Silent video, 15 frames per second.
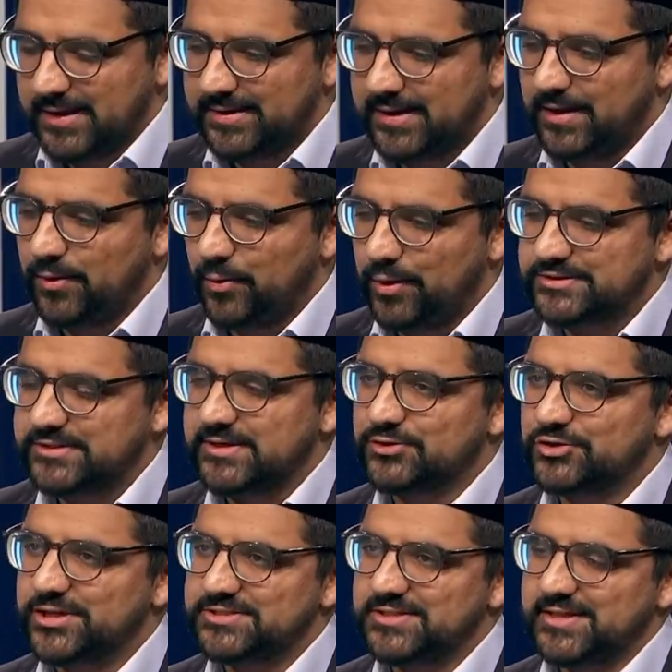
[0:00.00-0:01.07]
Now, what's
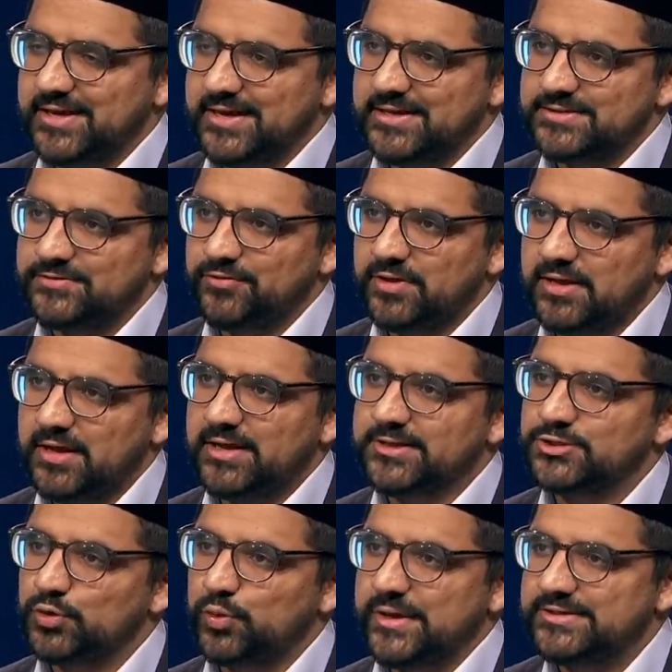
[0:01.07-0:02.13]
interesting is, for the
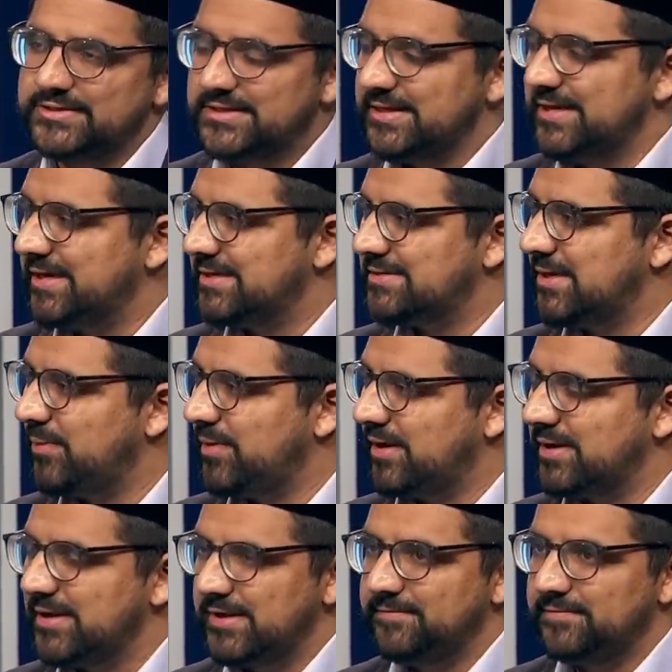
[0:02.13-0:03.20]
last twenty years, our
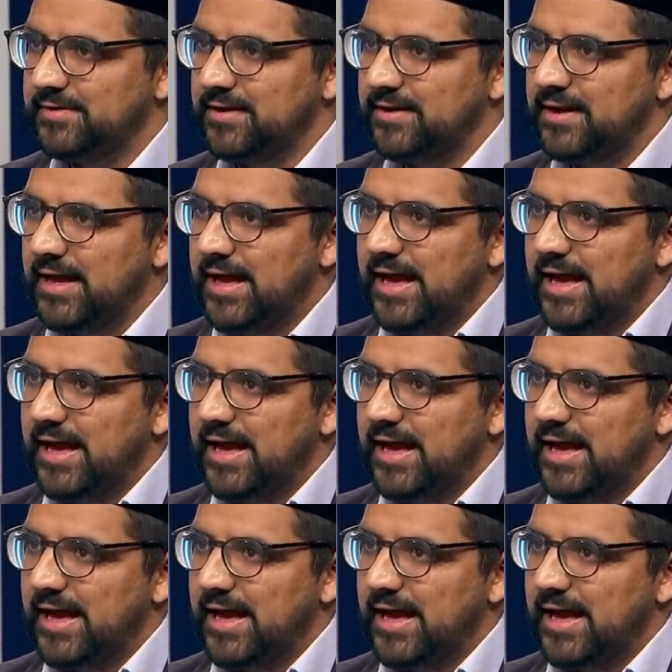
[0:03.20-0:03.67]
Khalifa